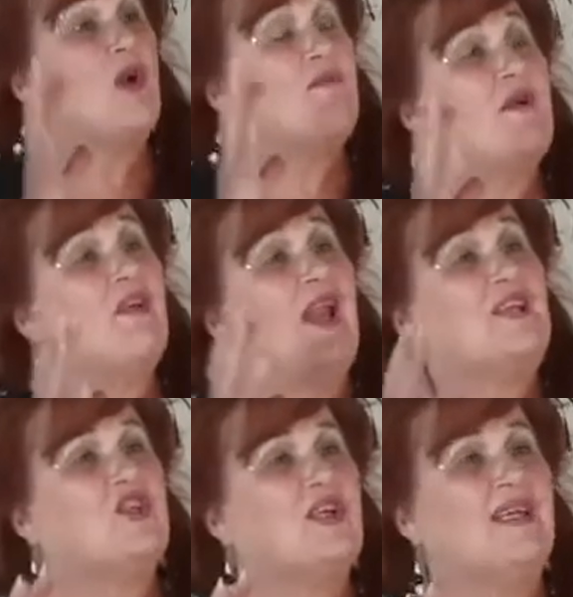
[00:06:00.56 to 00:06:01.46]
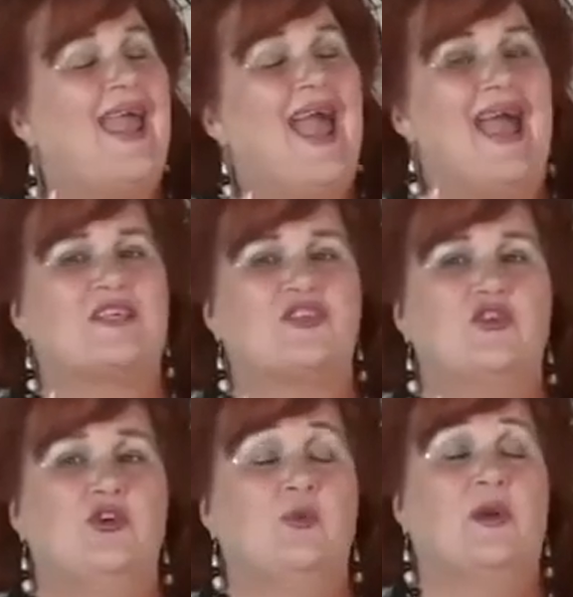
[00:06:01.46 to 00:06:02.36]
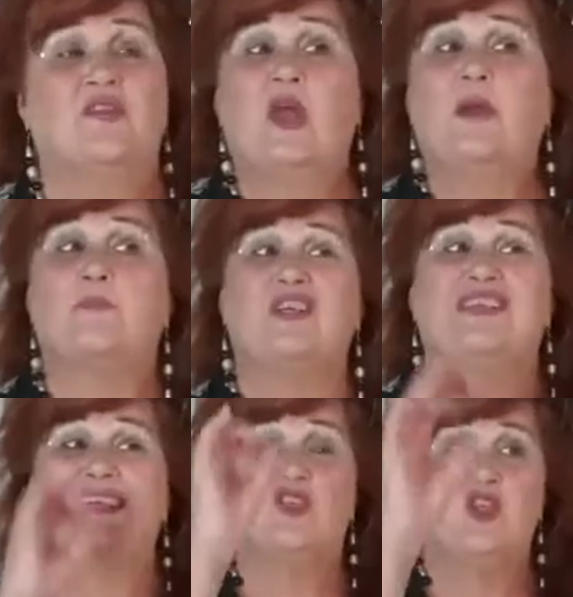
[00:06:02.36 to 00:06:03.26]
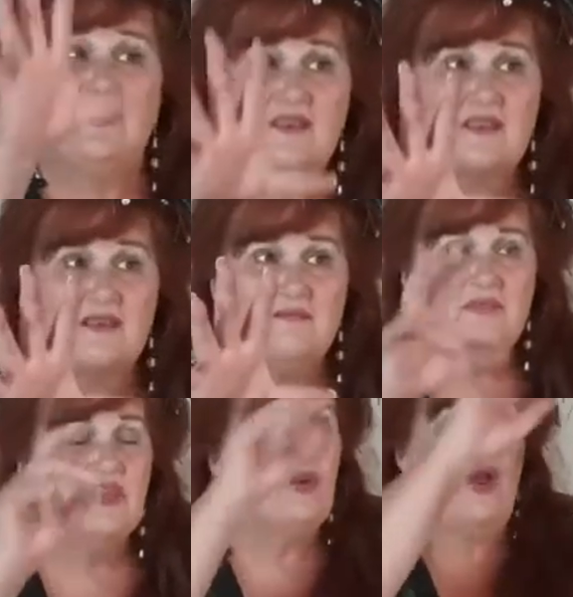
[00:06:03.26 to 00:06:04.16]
of Revelation has to do with predictions, you